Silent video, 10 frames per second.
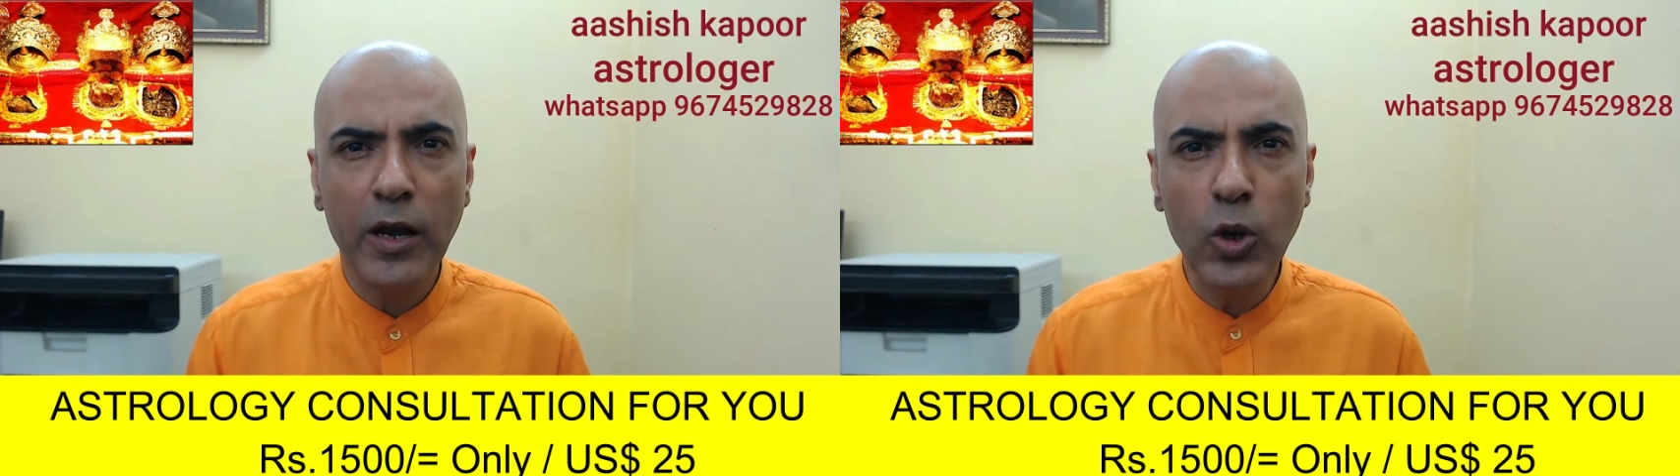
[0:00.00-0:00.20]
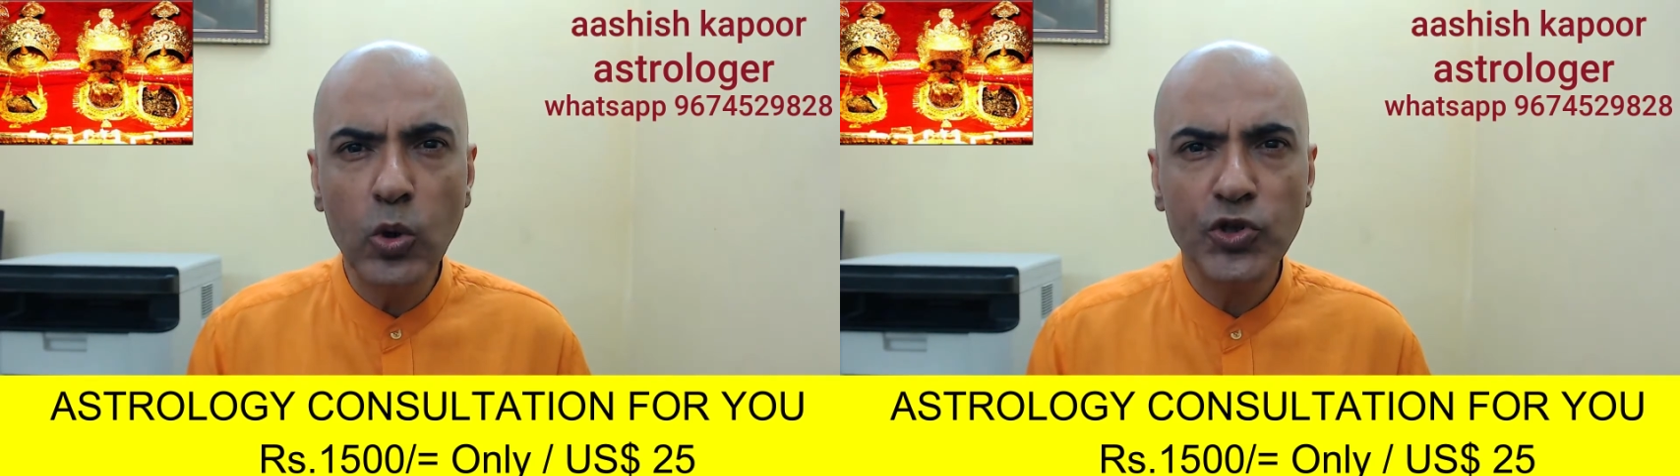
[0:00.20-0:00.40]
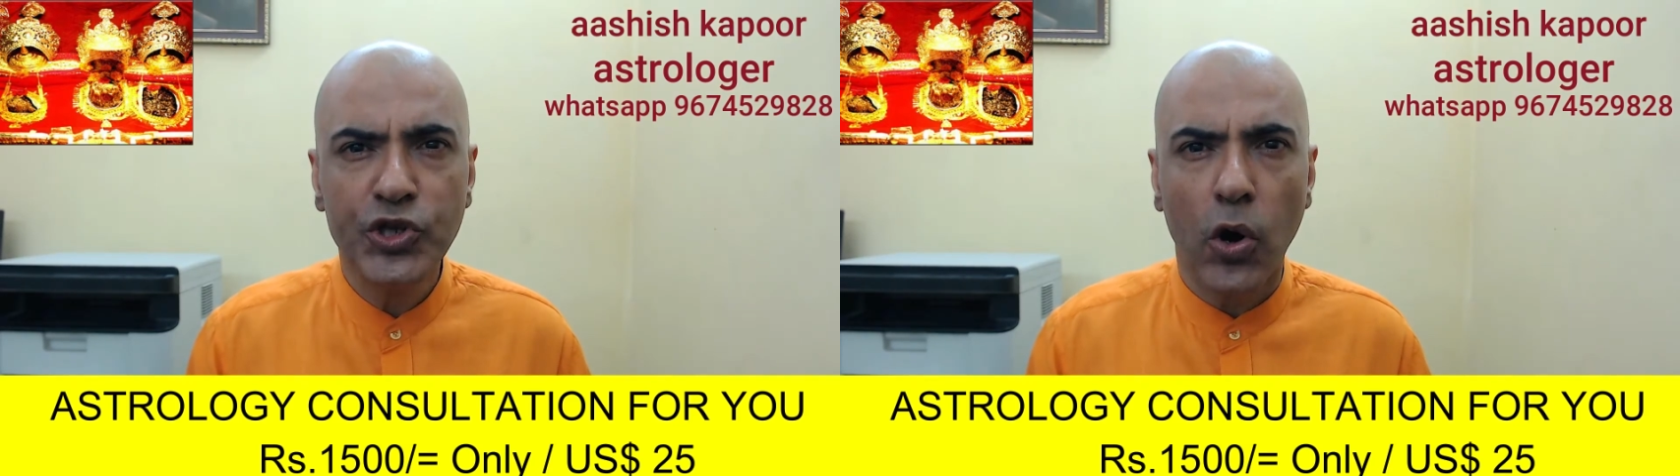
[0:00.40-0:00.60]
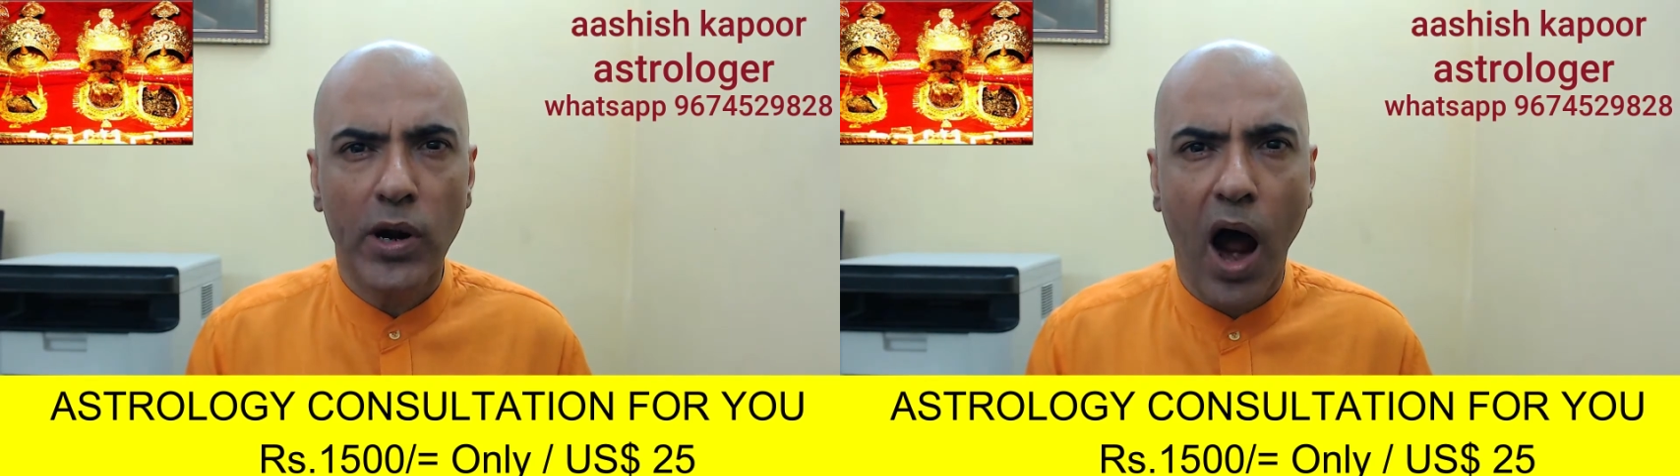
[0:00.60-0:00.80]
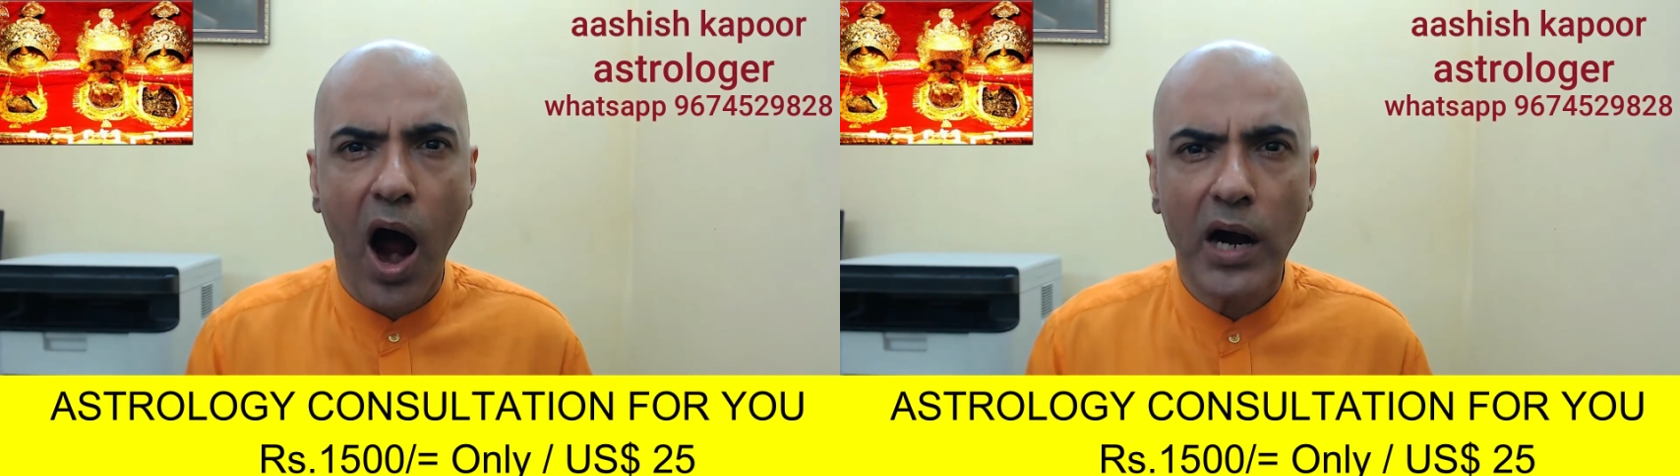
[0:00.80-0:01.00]
lose
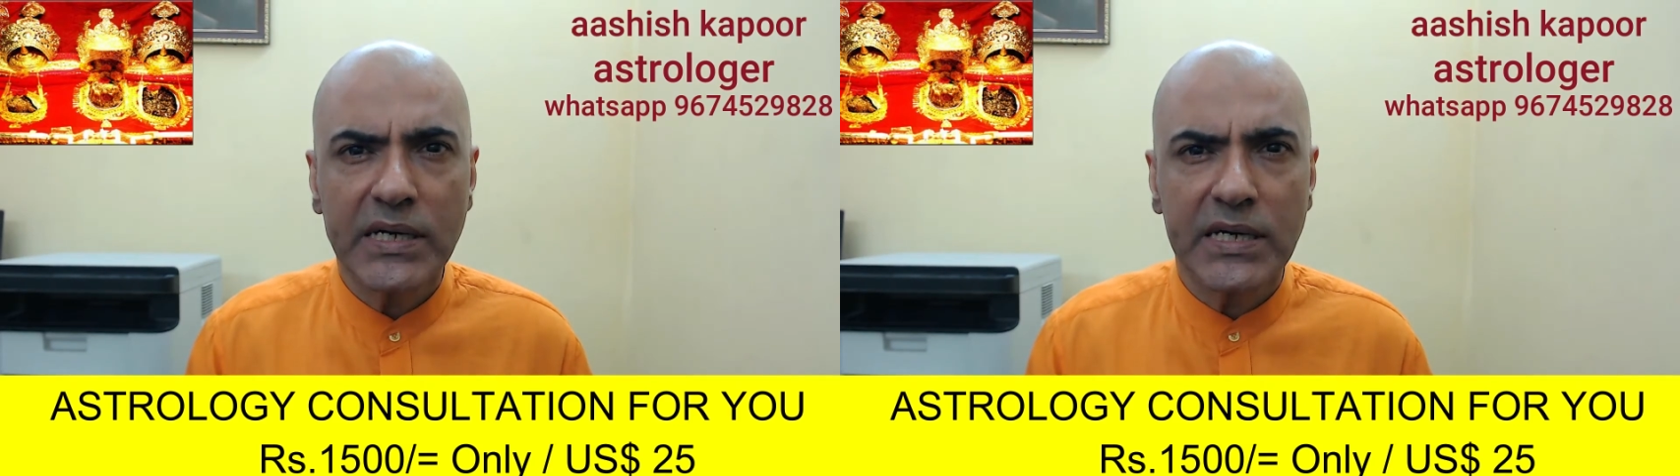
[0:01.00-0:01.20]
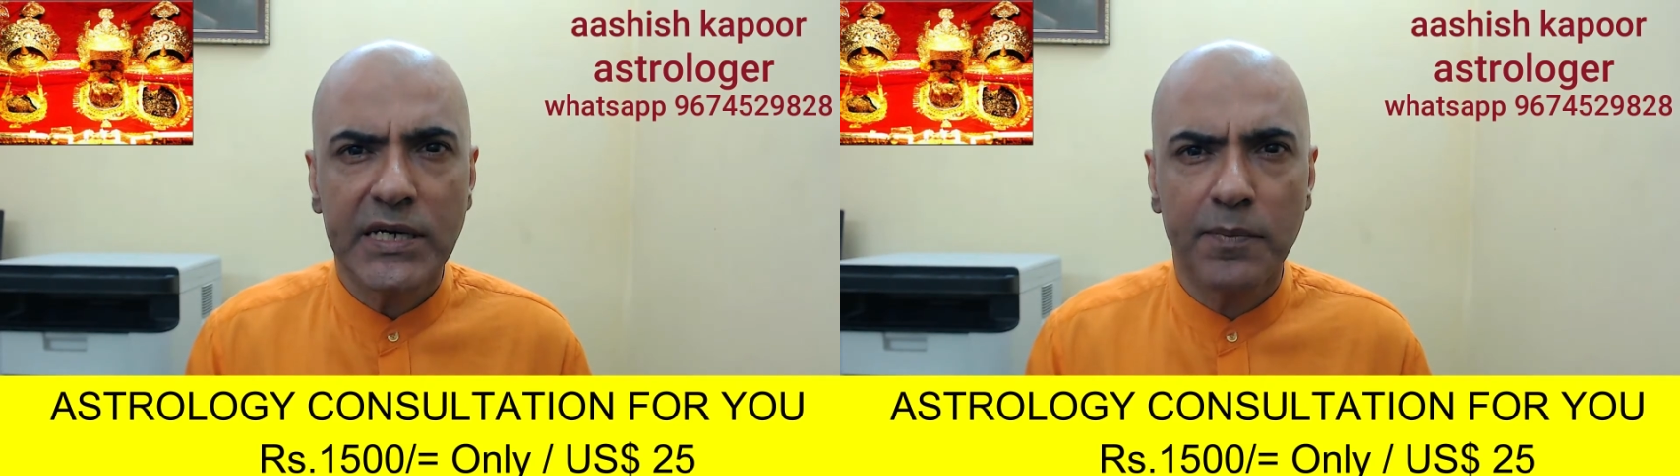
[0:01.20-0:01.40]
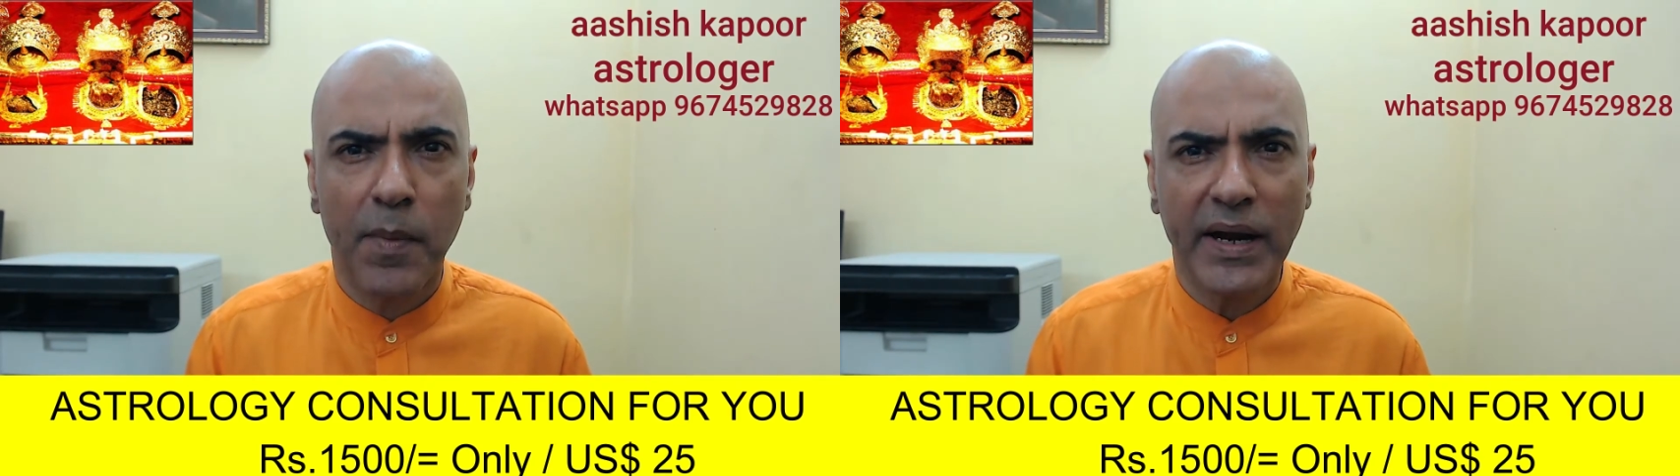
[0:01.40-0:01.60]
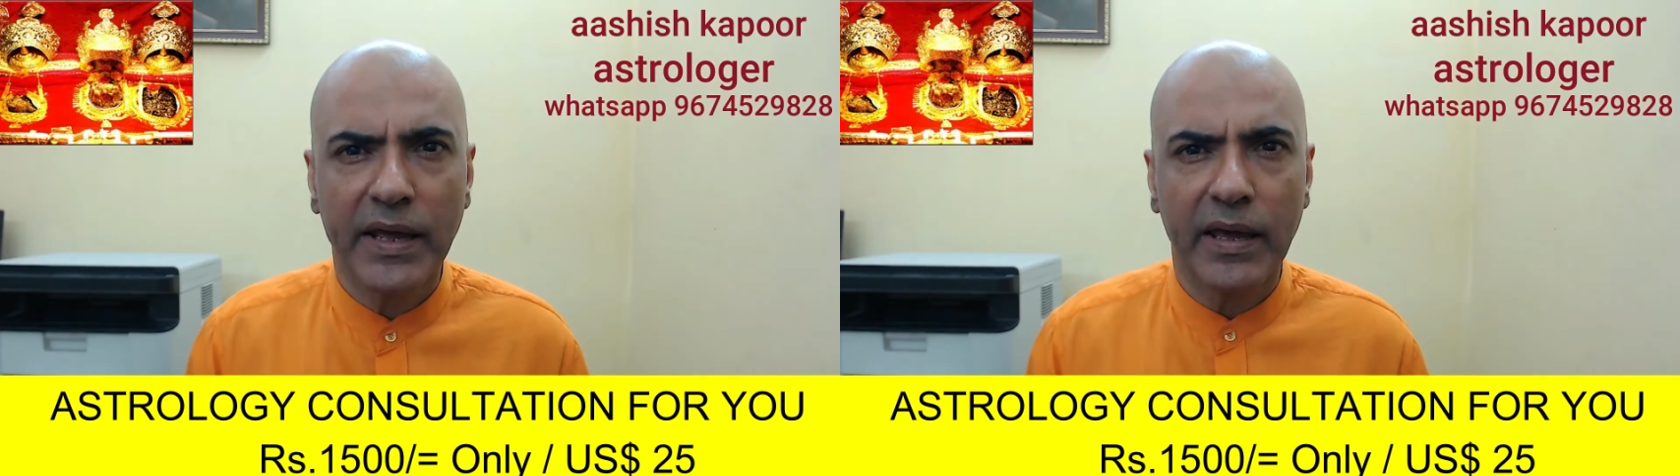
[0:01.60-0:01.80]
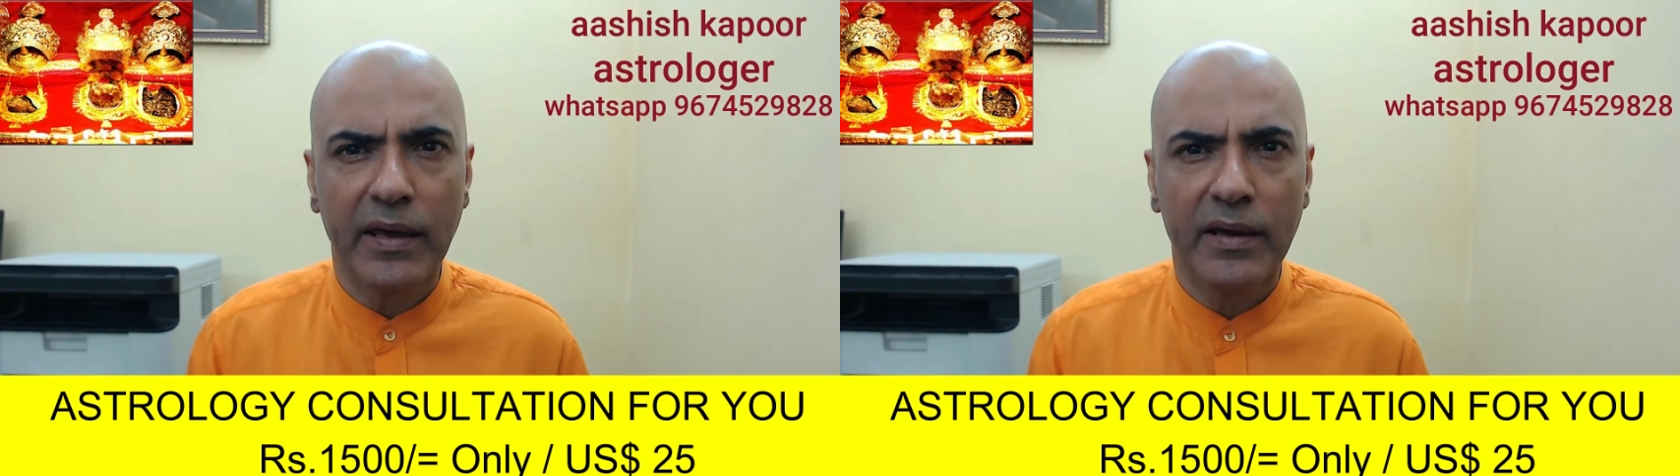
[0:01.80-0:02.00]
your hard-earned money.